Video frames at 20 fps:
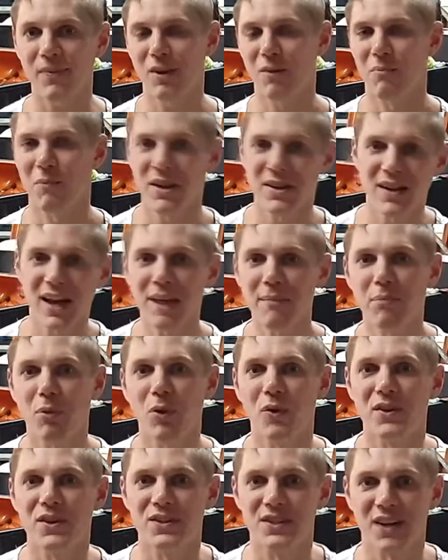My dad
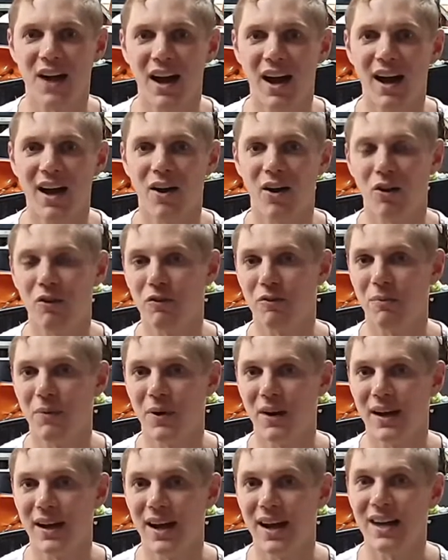bought this car off
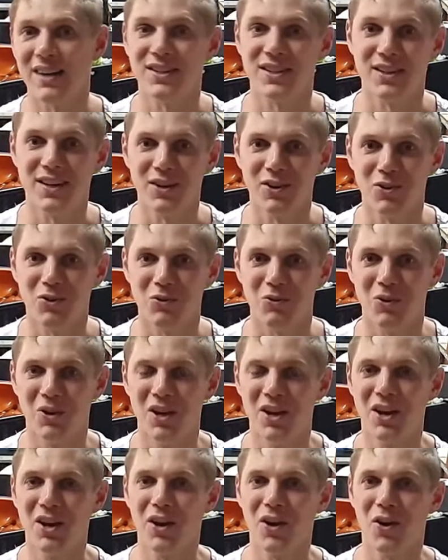my auntie and uncle,
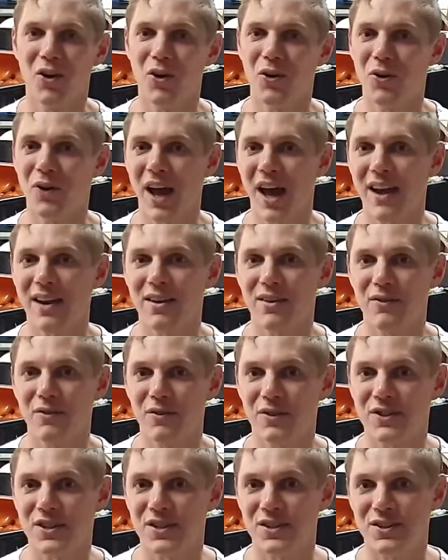who had had it
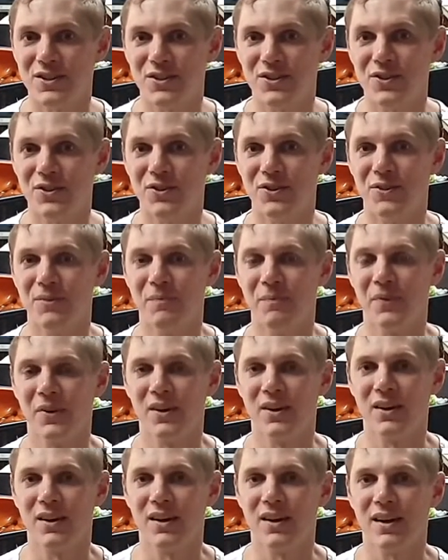since new.
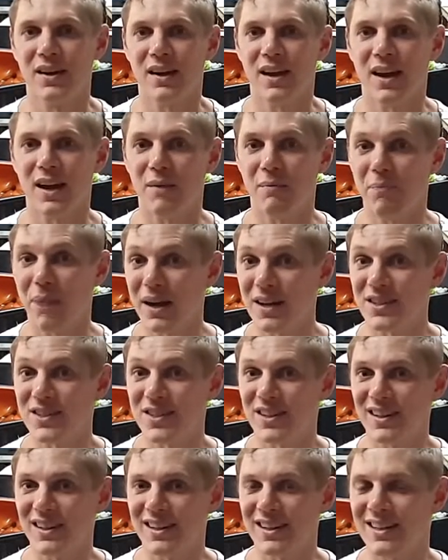And
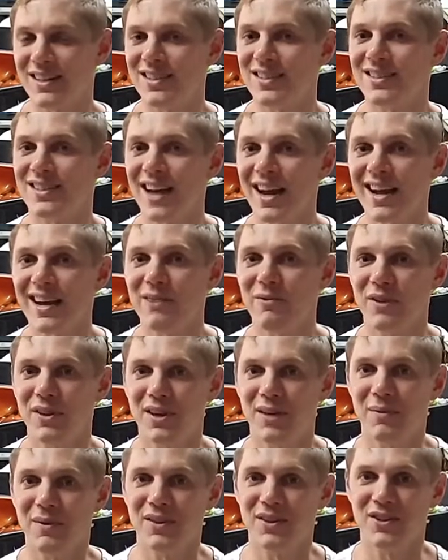basically it stayed with
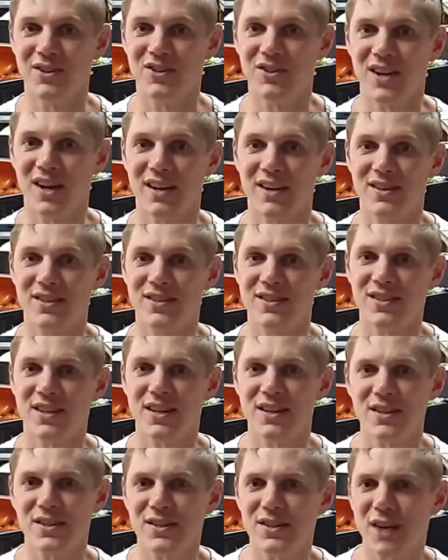him in the shed
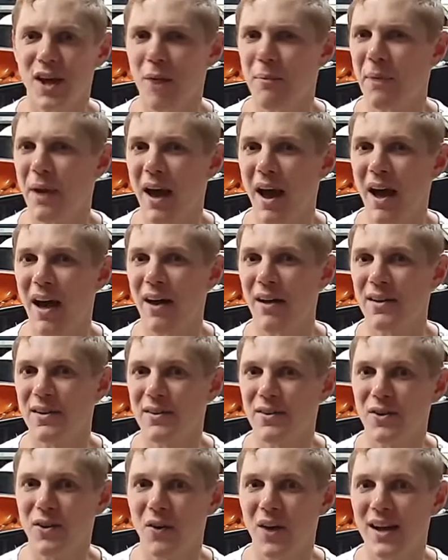since
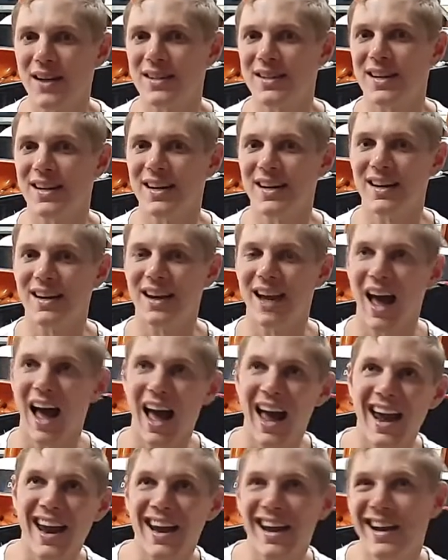about nineteen
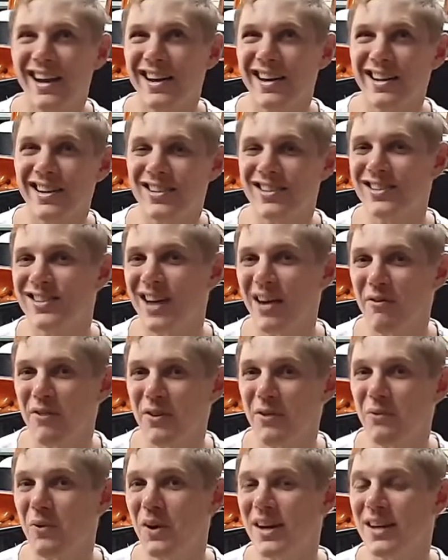
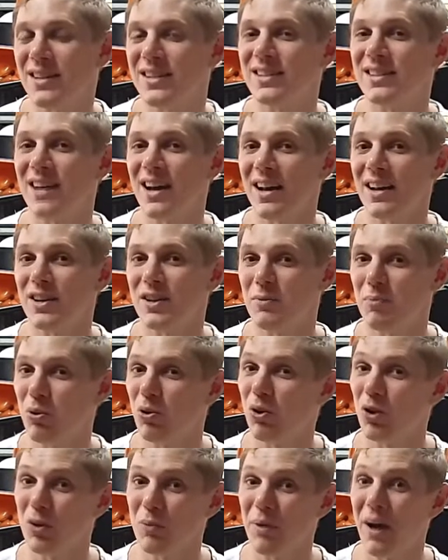eighty-seven, when he started to
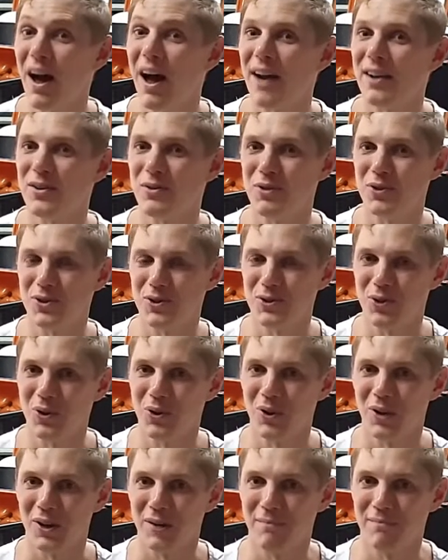pull it apart to
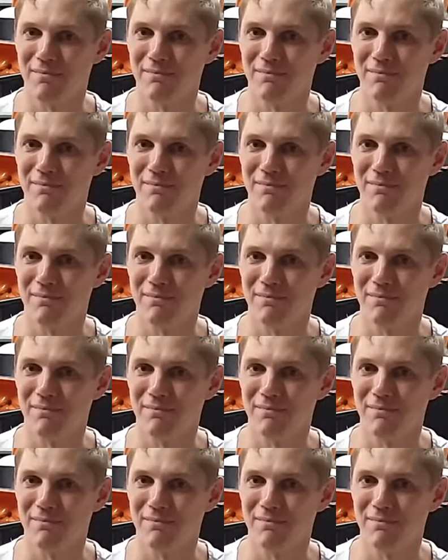restore it.